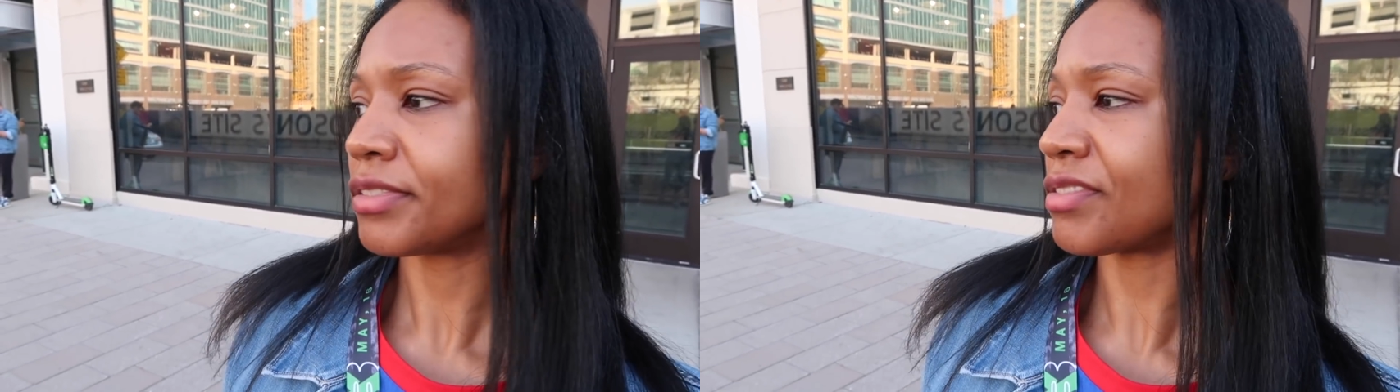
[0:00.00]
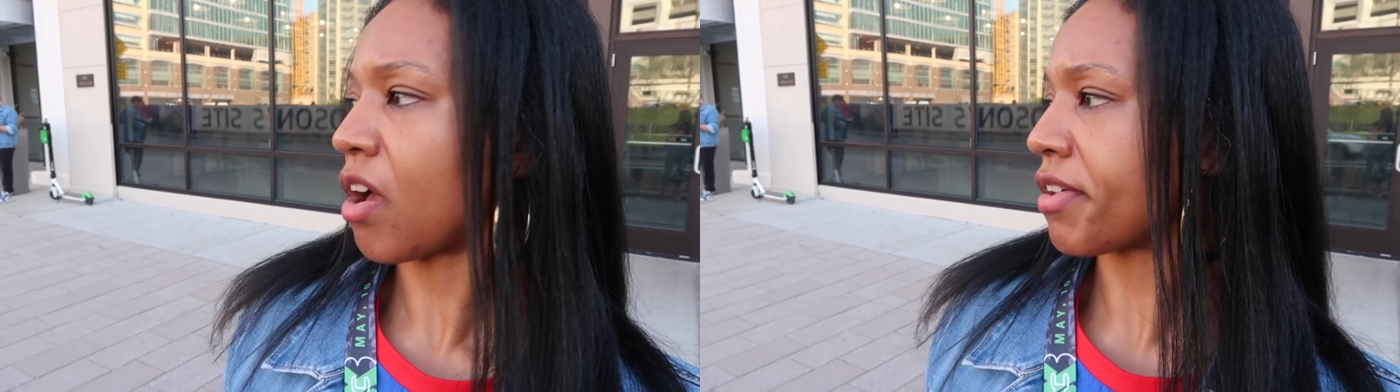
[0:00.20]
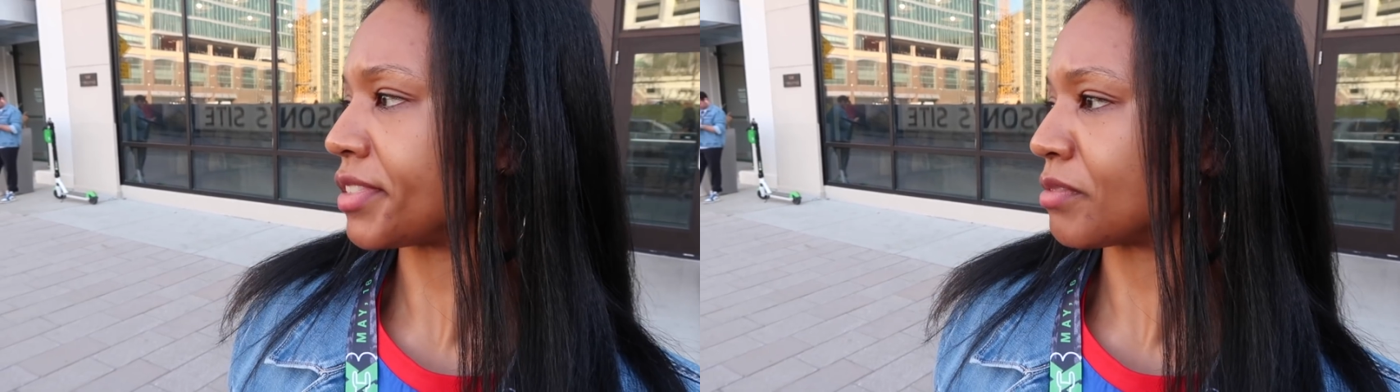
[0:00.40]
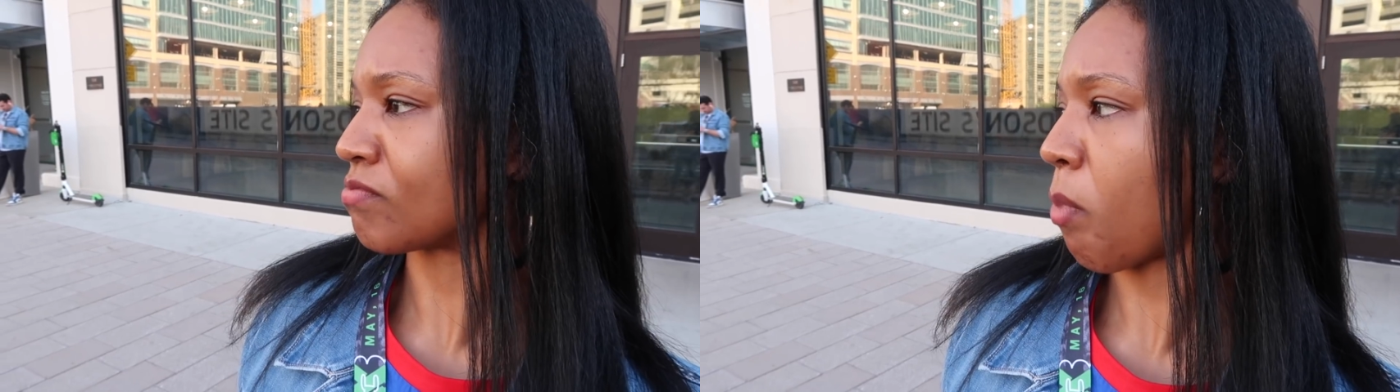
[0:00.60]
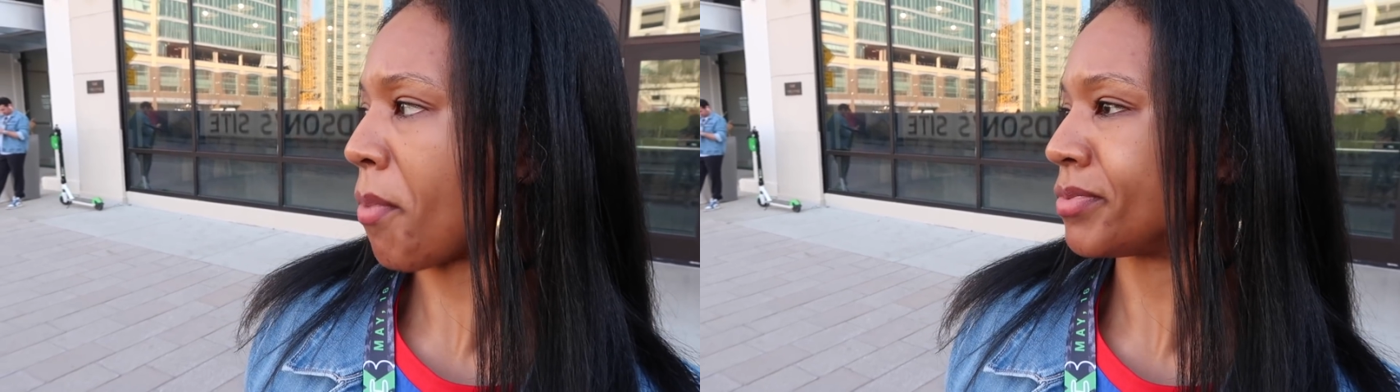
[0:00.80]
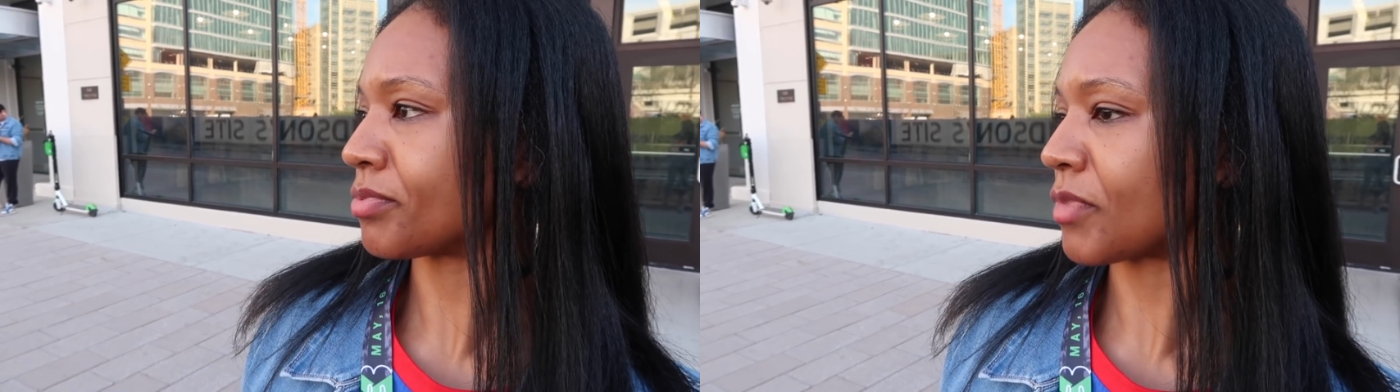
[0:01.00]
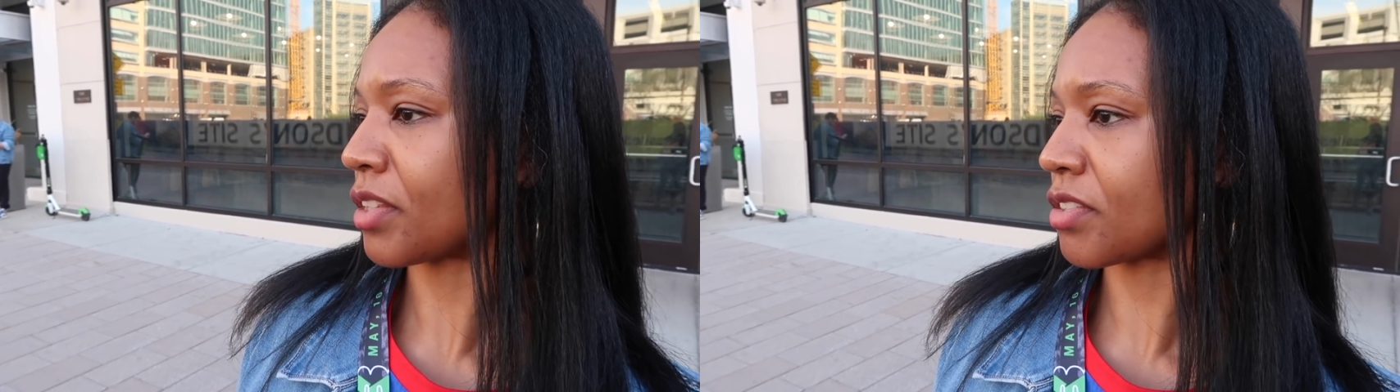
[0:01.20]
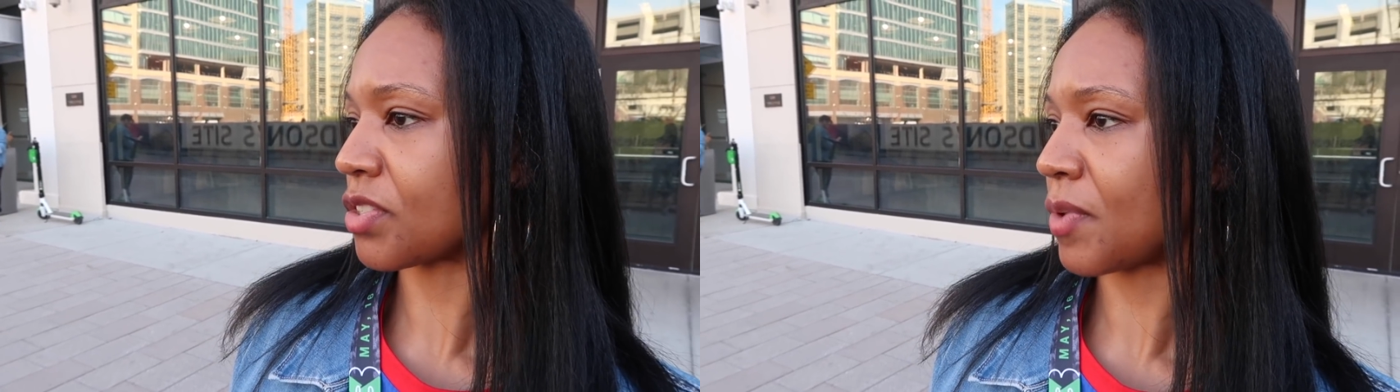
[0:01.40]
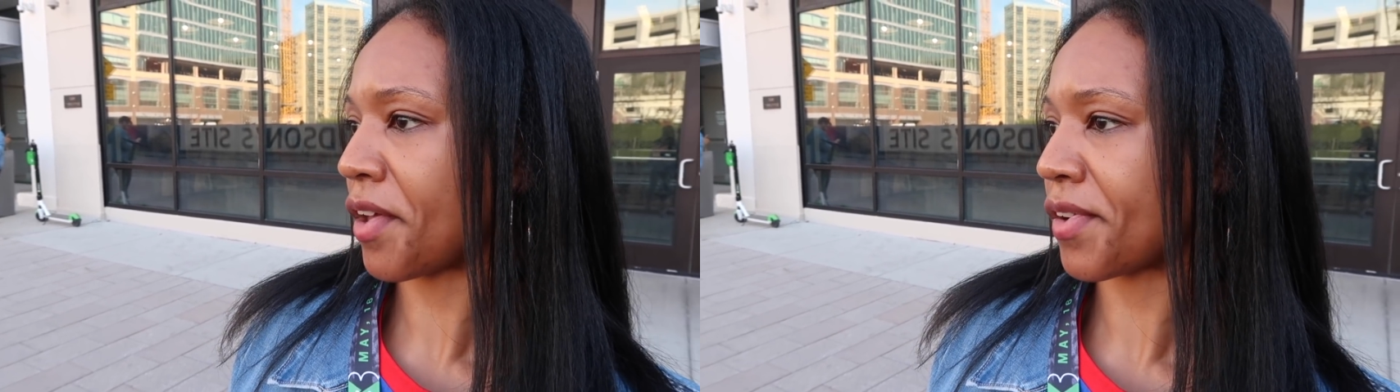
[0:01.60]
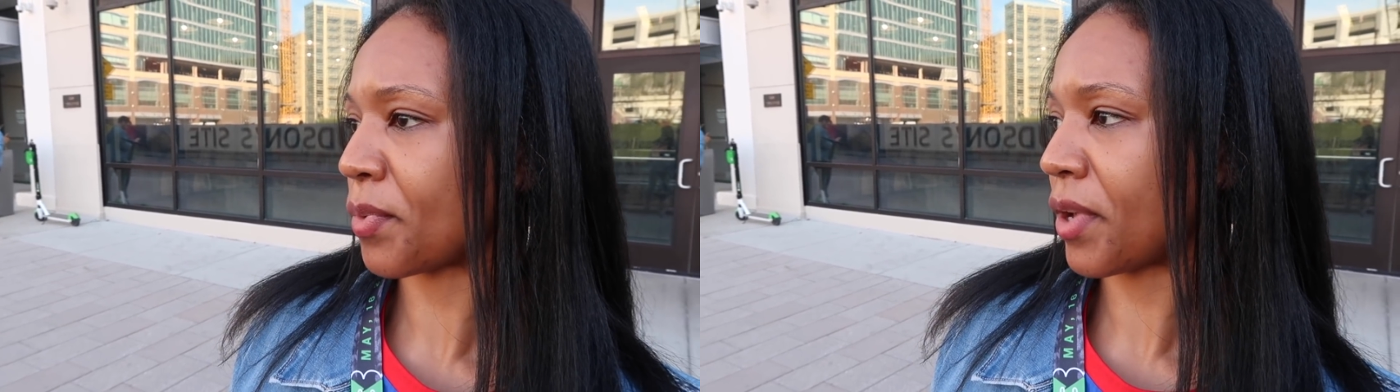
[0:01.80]
Um, nothing too
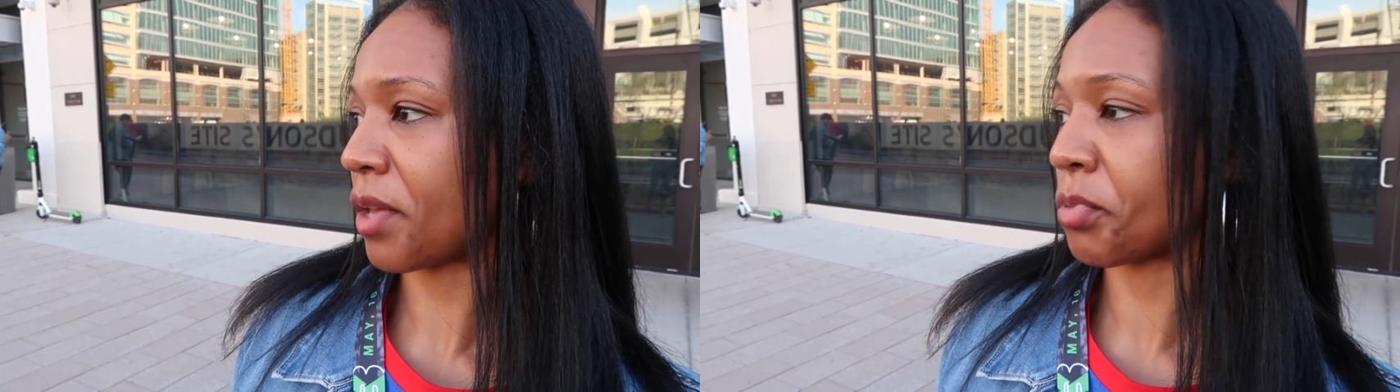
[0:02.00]
out of the way,